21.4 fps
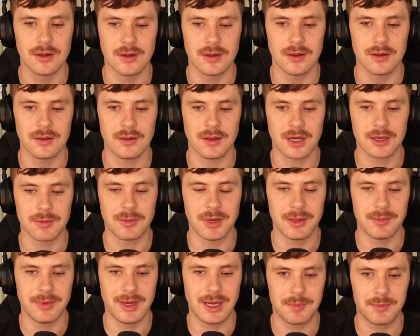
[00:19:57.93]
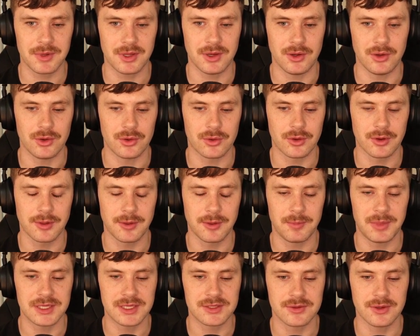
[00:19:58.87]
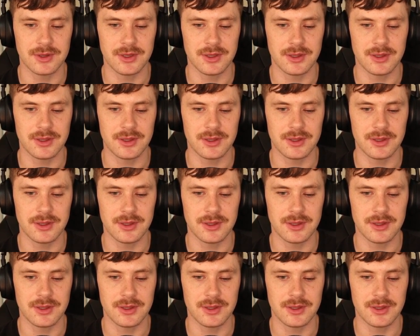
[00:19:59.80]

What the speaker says: Lock minimap north. Basically, the